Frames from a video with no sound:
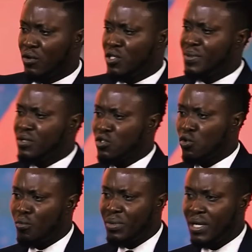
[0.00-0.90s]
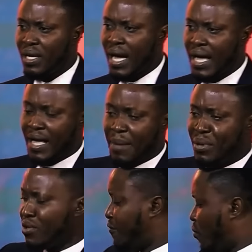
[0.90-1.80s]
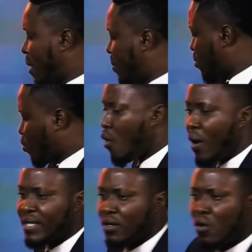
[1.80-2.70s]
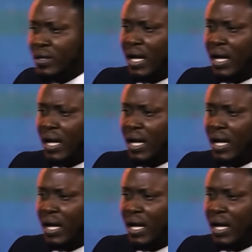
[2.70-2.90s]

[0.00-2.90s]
Spirit just told me, I picked the phone, I wanted to call. As I called her,